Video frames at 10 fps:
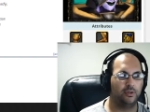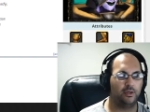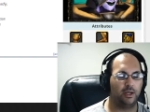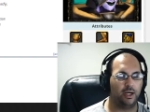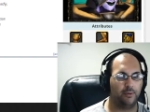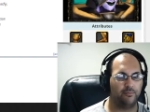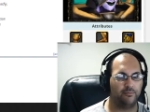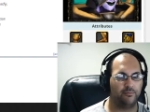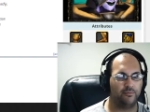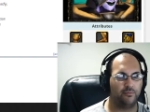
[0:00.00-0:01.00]
um,
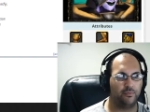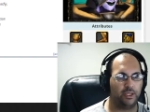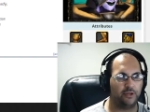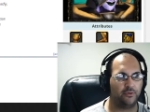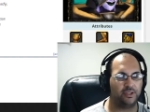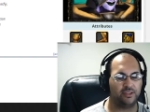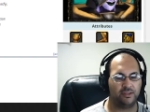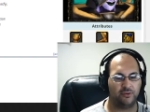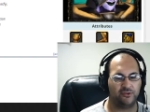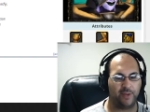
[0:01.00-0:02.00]
increases
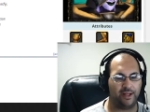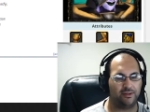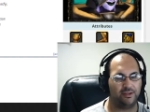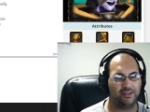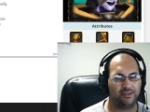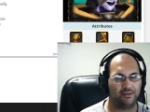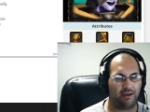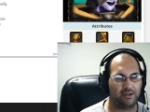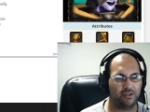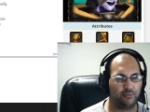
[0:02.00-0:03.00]
to his mana is
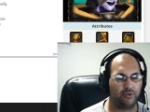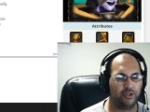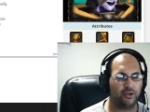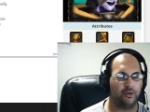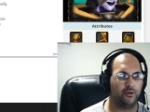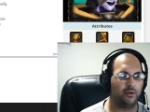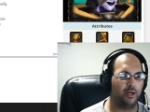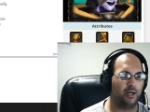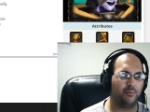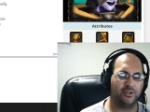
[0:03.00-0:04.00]
actually pretty good,
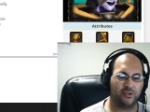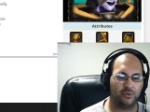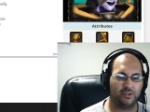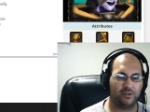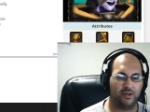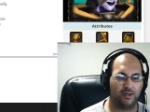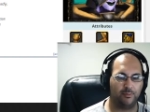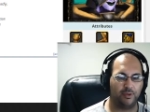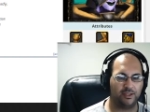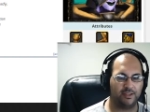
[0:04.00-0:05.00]
um, but so is uh,
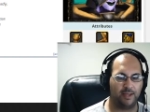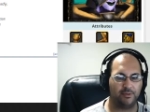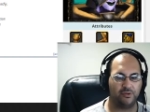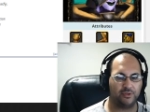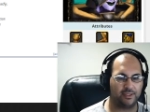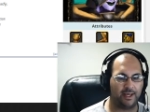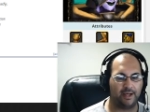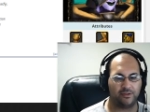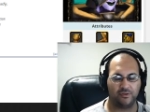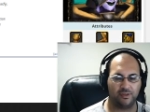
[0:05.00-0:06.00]
plus damage to his
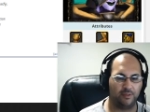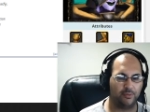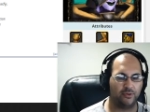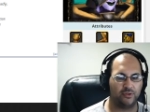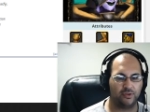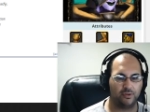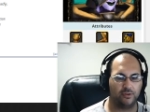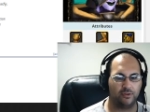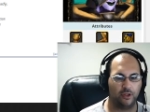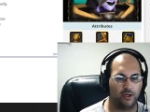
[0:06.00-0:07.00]
attack. So slippers,
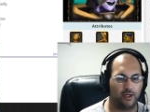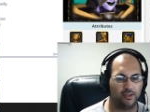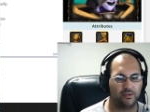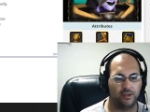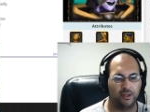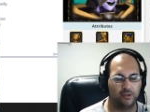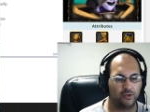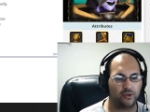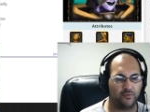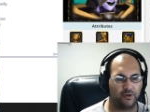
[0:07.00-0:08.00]
claws,
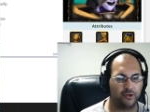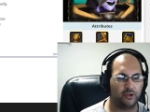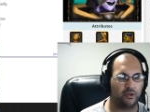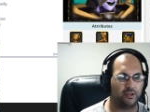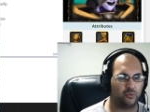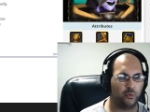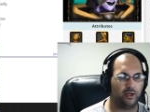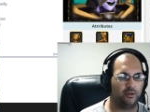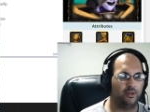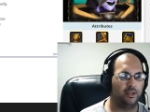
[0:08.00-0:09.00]
those are very good as
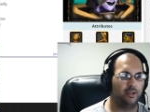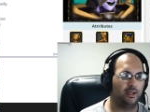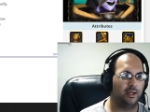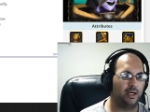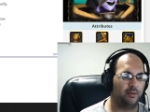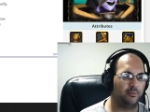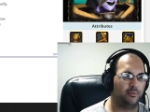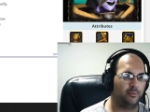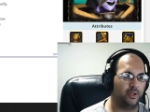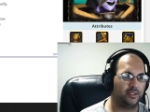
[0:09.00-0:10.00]
well. Um,
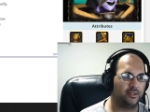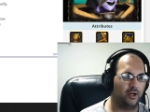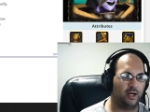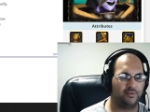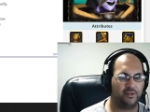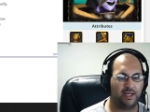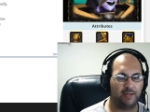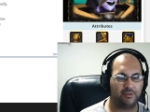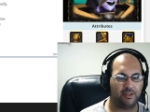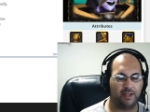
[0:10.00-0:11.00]
but
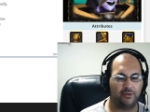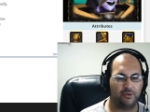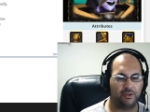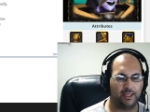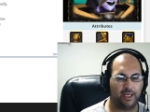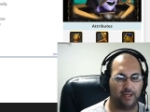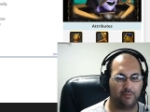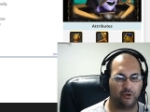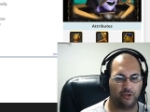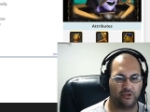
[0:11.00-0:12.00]
oftentimes later in the game,
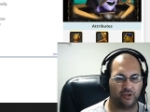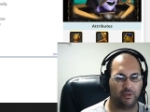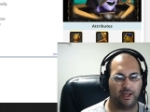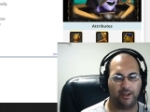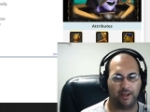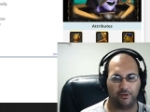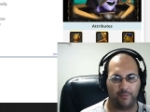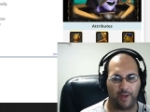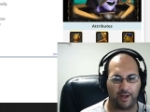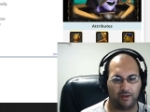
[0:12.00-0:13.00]
you're going to start relying on your
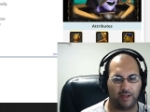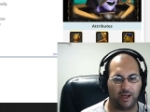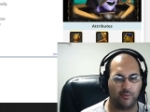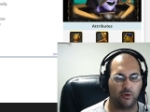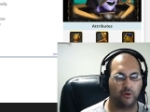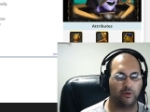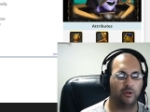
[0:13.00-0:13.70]
mana a lot more.